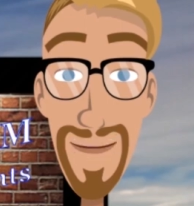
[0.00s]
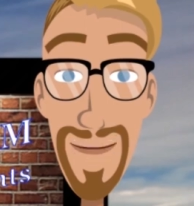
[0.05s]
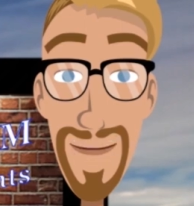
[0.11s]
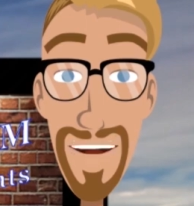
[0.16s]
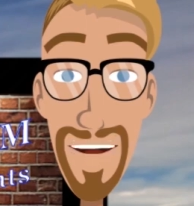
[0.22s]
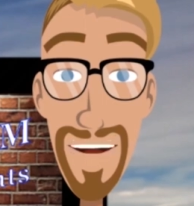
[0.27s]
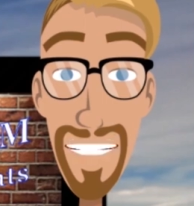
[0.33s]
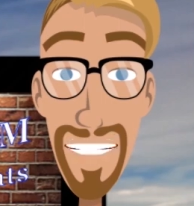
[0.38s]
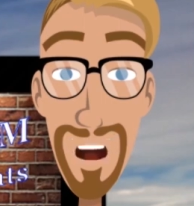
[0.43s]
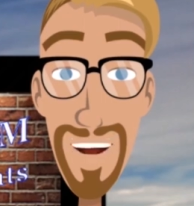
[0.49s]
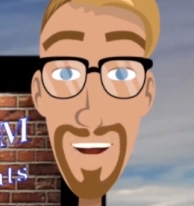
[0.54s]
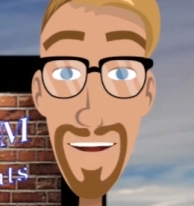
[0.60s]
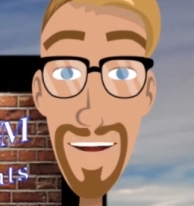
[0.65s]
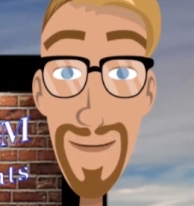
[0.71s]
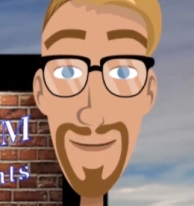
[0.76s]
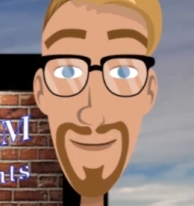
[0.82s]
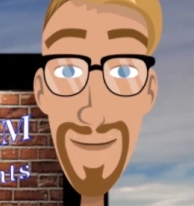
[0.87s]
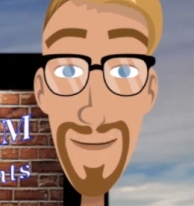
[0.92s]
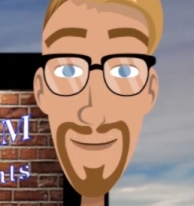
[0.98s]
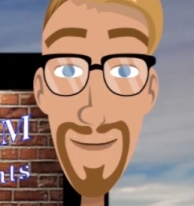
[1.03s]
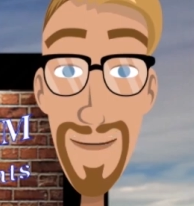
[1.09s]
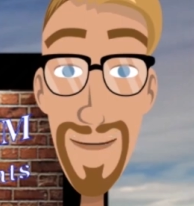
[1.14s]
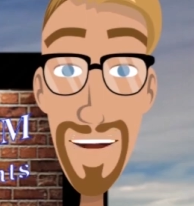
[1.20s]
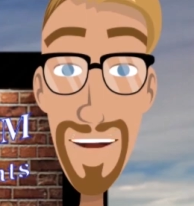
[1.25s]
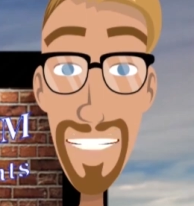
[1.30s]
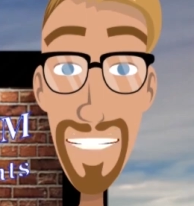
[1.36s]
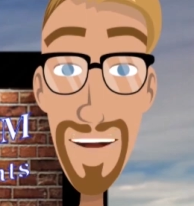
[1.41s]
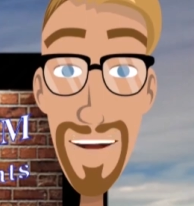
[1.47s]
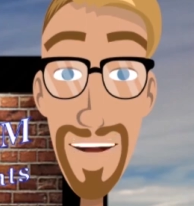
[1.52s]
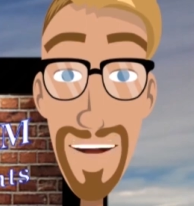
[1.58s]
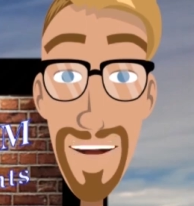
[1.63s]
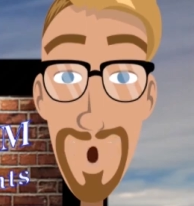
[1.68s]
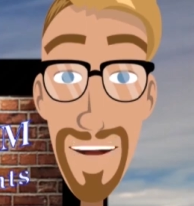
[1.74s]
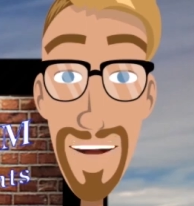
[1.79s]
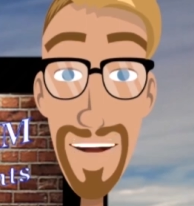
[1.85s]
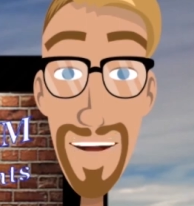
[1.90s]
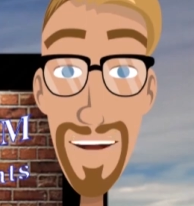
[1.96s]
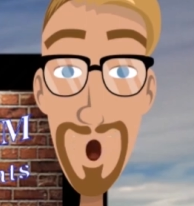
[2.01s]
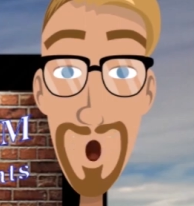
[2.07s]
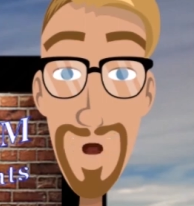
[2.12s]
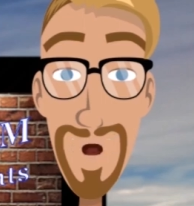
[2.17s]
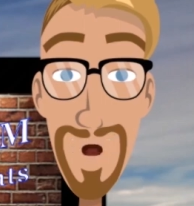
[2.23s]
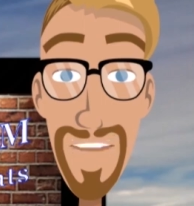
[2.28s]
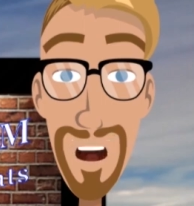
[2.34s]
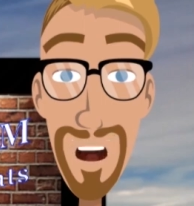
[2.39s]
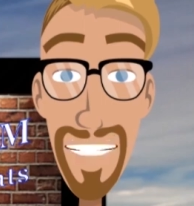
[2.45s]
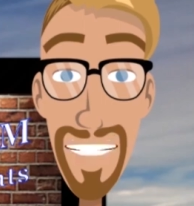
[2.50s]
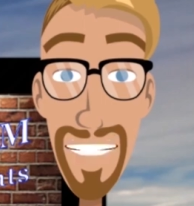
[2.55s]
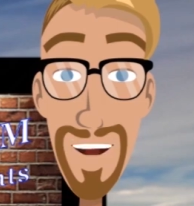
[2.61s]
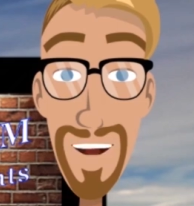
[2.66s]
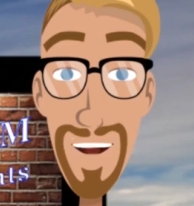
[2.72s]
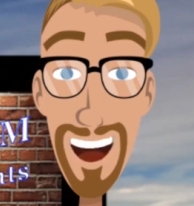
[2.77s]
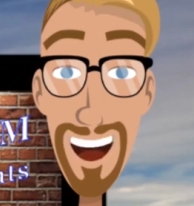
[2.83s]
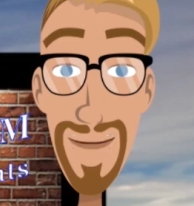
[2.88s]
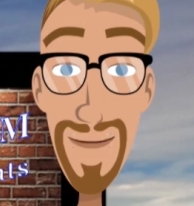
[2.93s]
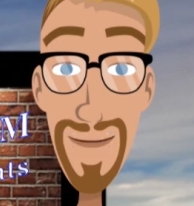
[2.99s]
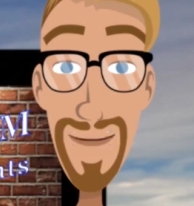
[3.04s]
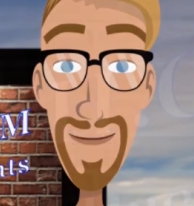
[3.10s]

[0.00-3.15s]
Reasonably, it should be made in a professional way.